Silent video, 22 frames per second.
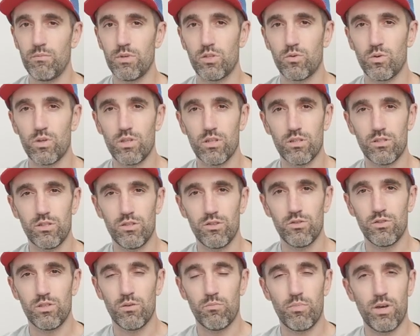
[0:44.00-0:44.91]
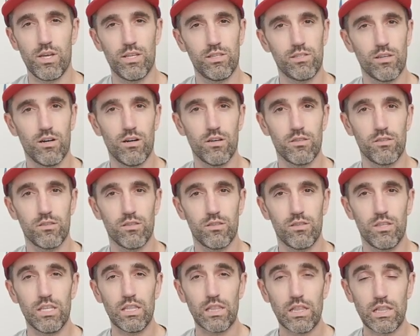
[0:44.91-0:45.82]
between the two depends on
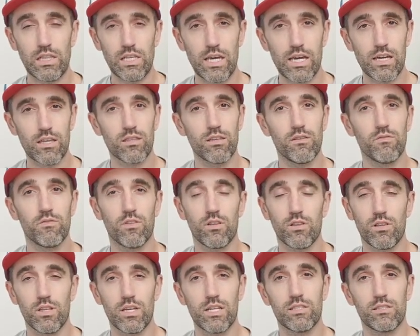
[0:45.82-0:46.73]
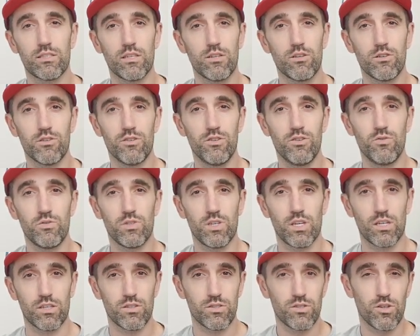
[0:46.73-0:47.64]
the length of the lens that you're
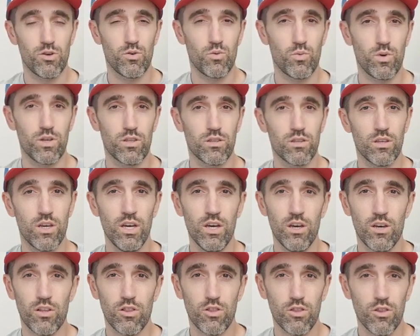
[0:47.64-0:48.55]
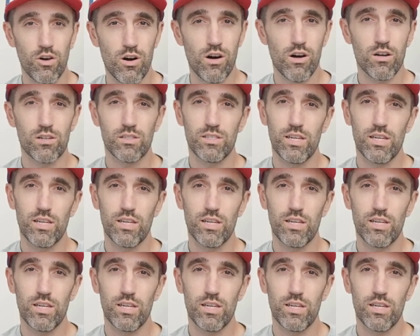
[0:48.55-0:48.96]
using. So with long